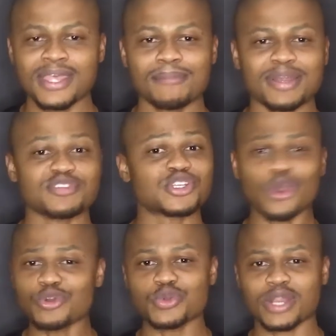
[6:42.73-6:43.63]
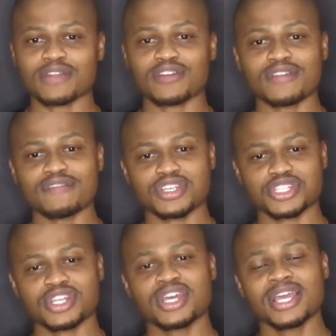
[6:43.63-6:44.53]
But if you don't do it out of
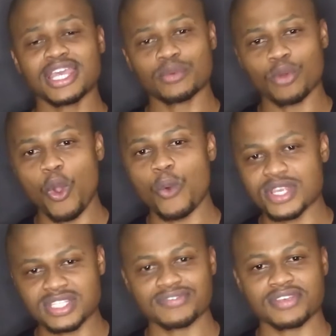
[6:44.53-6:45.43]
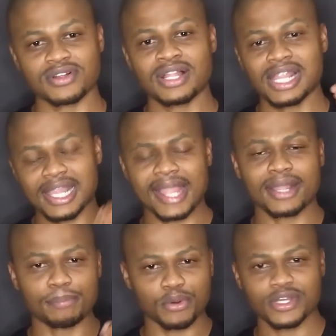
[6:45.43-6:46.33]
conviction, it will always feel like
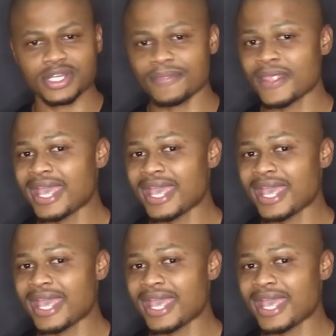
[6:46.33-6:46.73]
a burden.